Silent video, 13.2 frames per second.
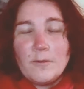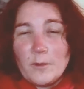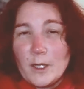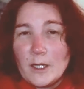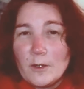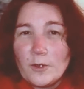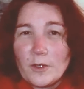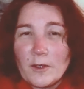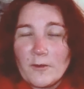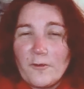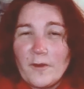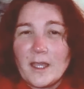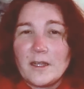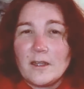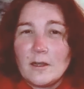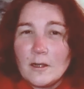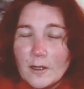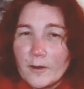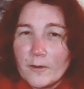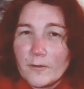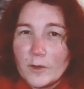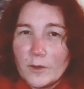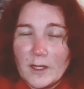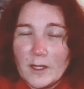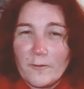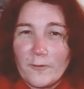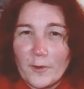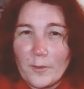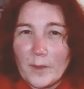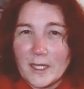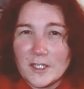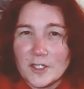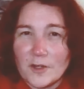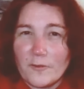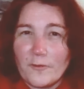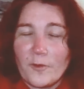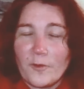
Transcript: where you can find a lot of good information